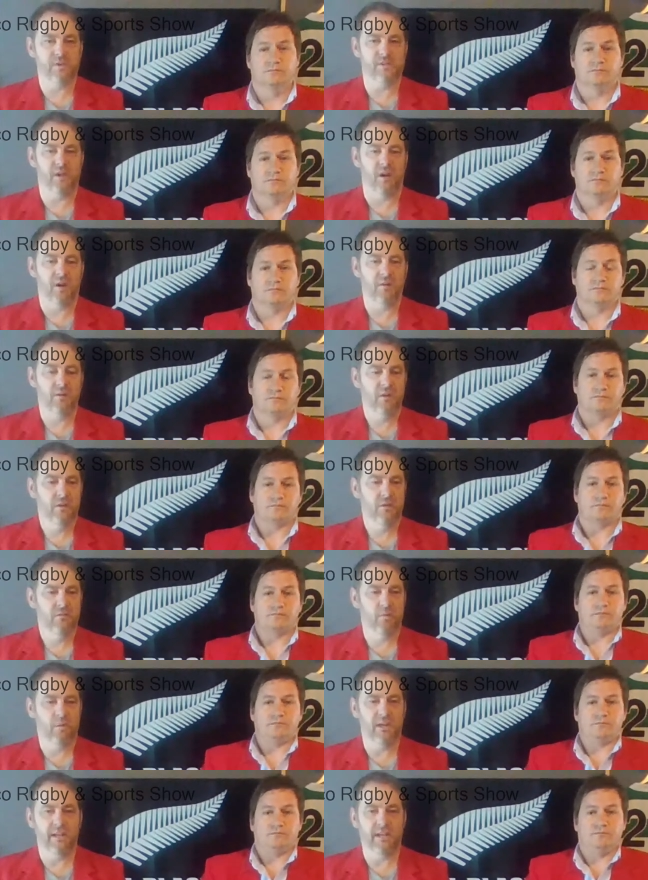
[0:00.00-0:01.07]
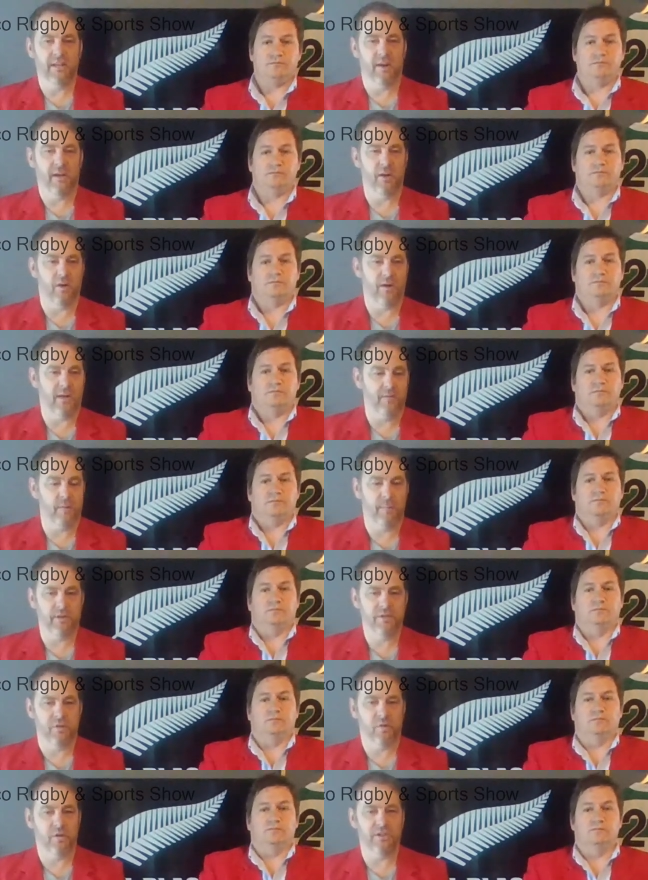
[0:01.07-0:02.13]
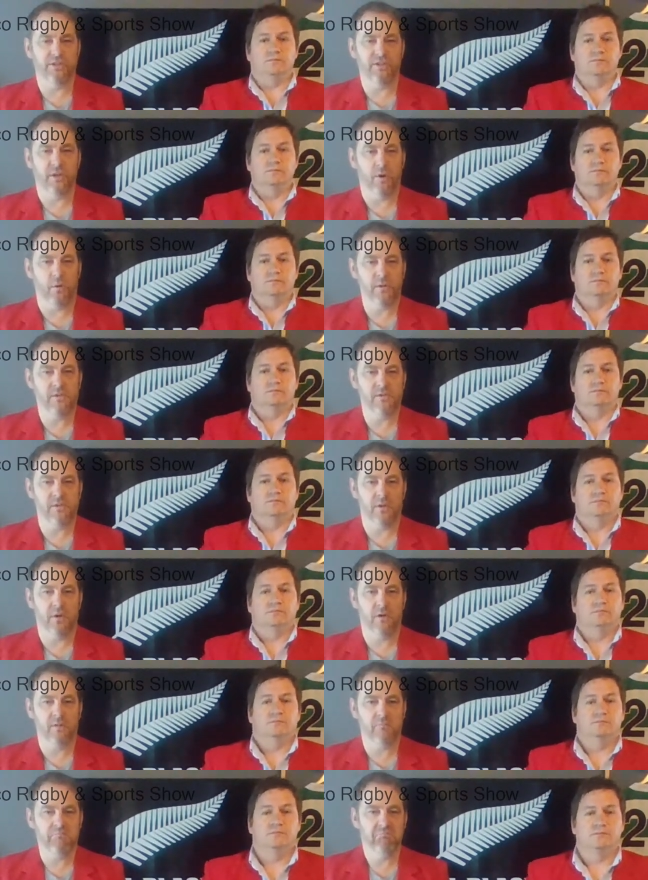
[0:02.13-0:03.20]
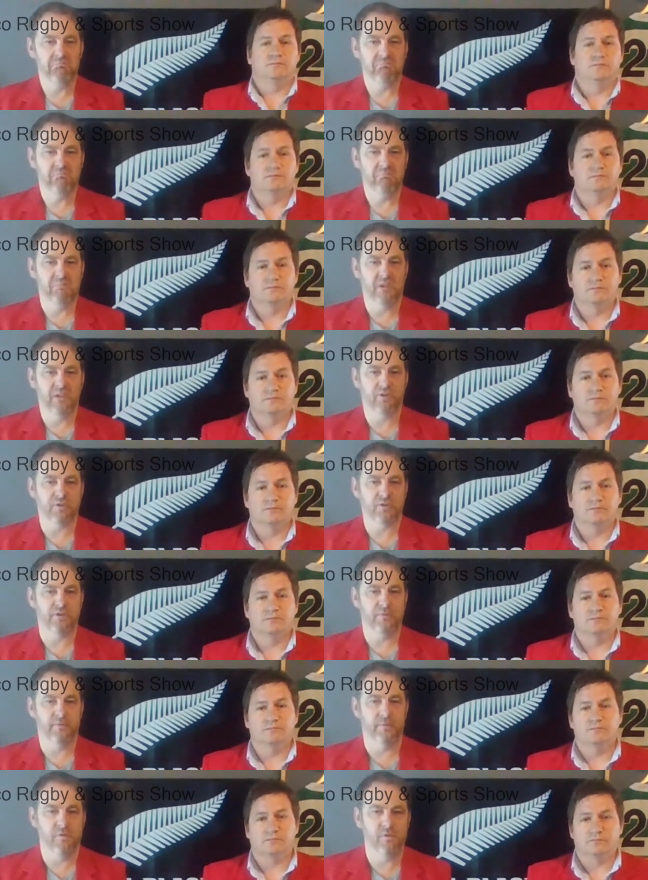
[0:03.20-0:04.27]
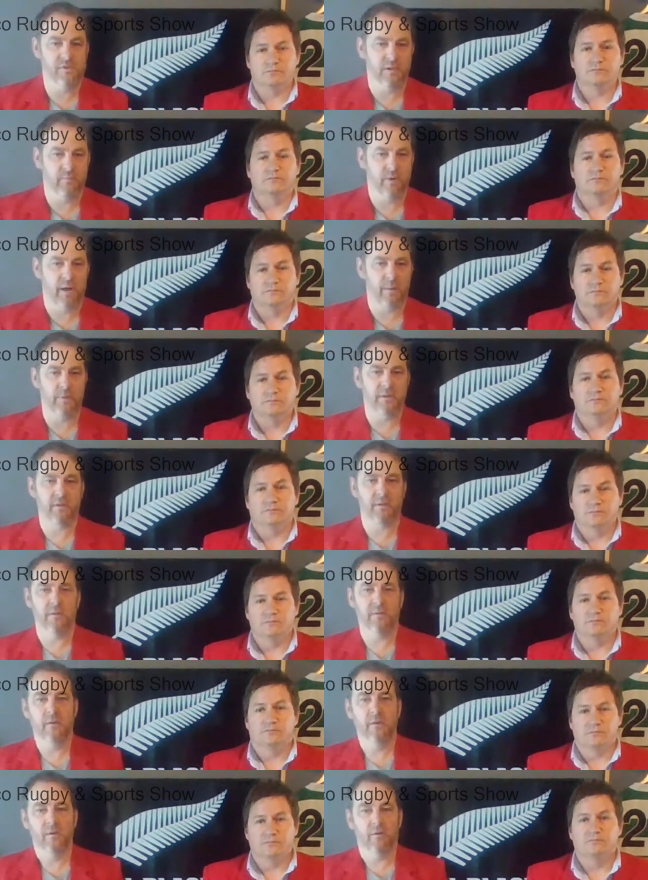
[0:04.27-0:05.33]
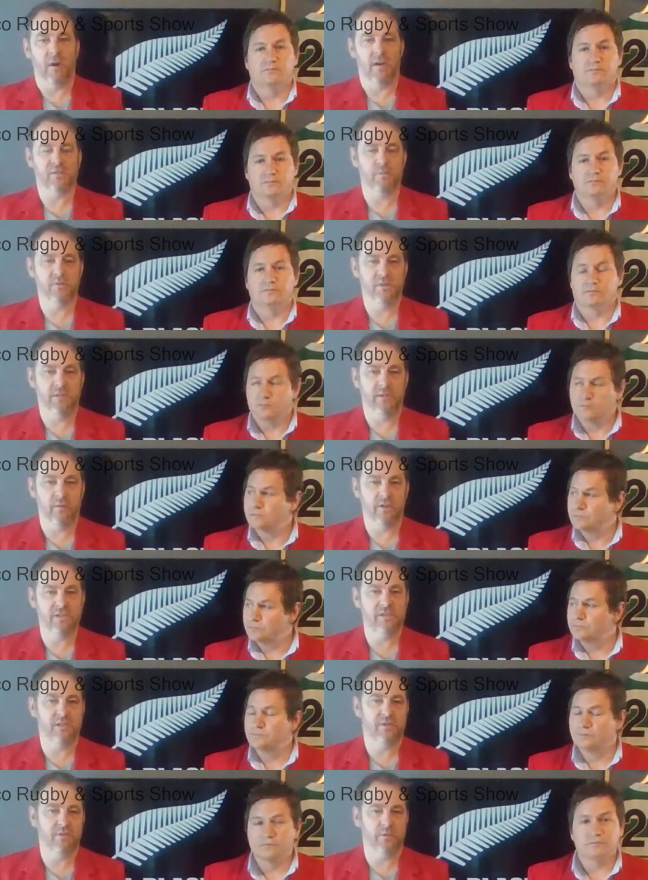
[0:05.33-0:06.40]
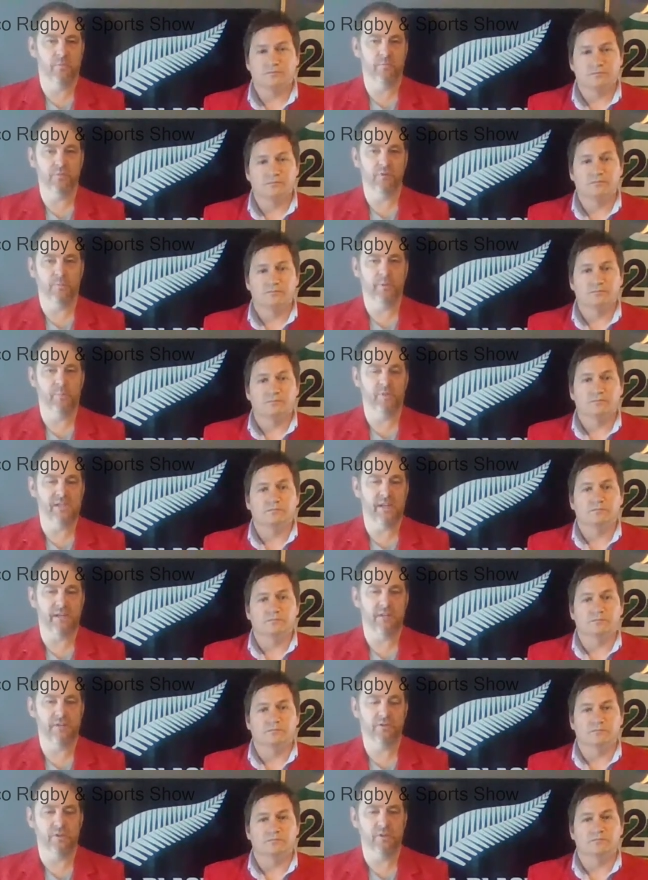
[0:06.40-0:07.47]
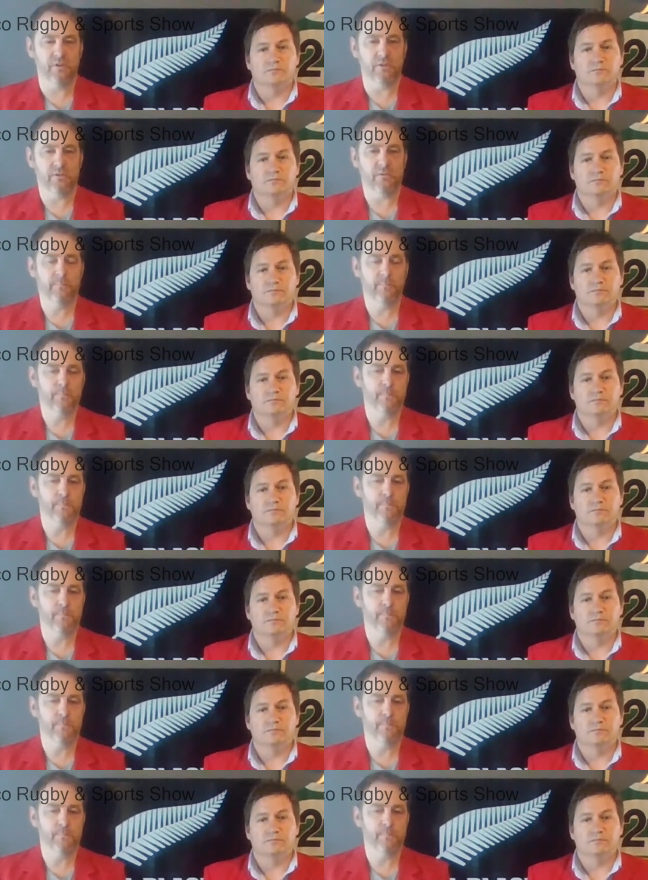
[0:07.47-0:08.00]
Speaker 1: corporate, so yeah. clearly they don't have a majority shareholding, so the interests of New Zealand rugby and the grassroots level, etc., should be protected, shouldn't it?